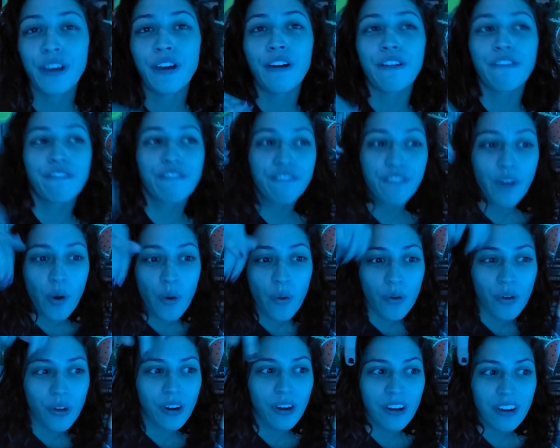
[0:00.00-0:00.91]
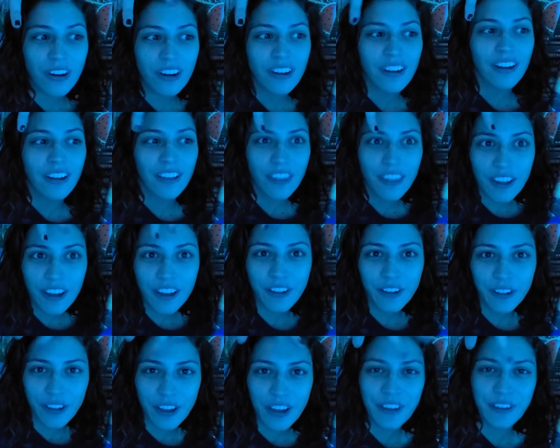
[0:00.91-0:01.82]
for the
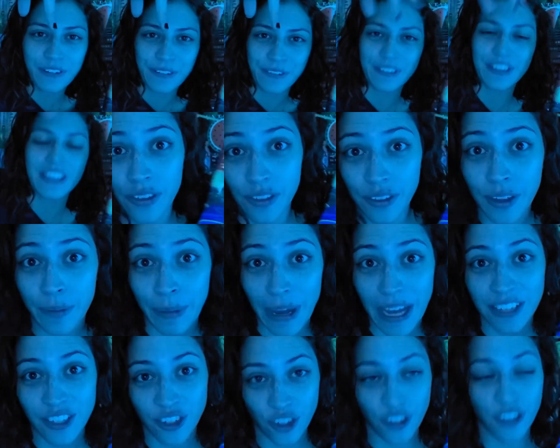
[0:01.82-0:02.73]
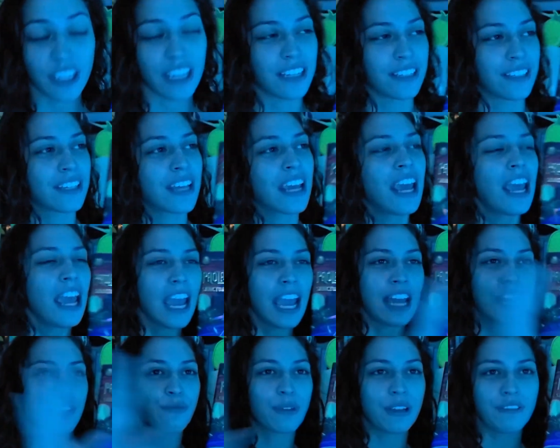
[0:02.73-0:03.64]
clone. The master does.
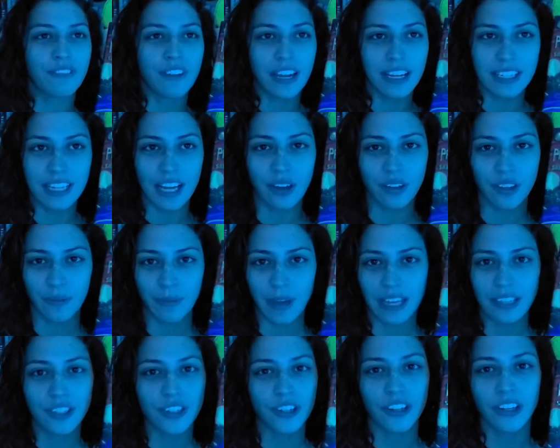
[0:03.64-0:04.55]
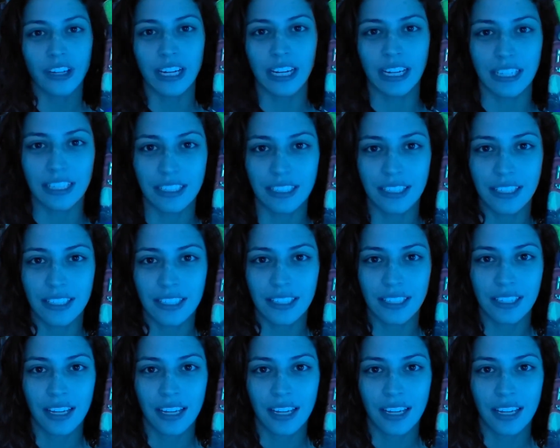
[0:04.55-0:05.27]
And we find out the master is